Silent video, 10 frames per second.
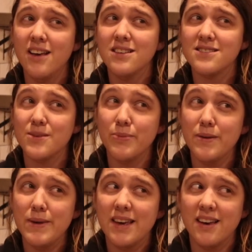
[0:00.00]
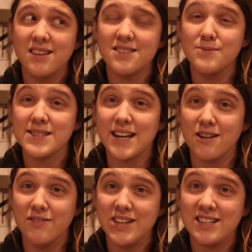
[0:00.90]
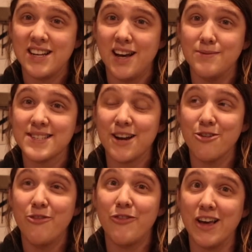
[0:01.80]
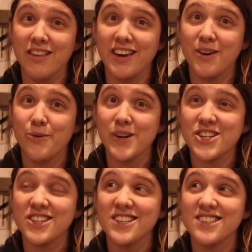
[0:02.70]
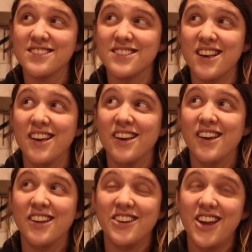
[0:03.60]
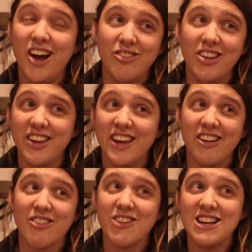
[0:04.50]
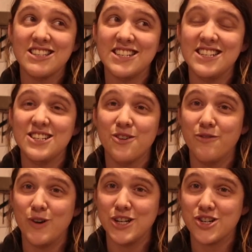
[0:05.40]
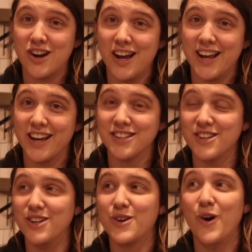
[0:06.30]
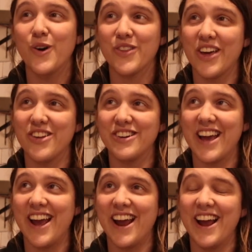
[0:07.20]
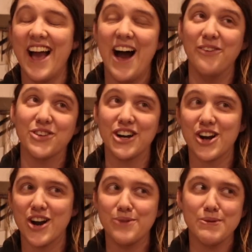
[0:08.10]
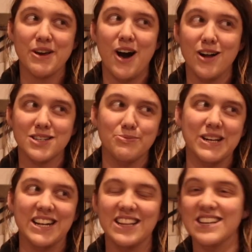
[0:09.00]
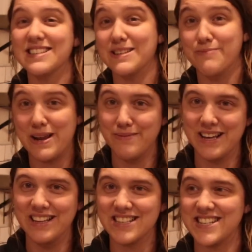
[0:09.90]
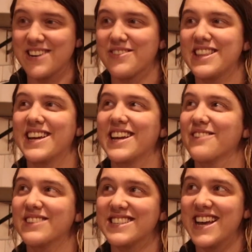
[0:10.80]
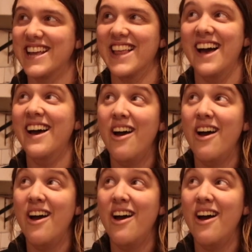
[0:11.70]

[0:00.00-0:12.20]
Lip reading: simply because I'm scared of it? I'm scared of failing, which is not really a reason to avoid trying. I saw a quote the other day after I'd already been contemplating this and made my list and everything, and it was saying that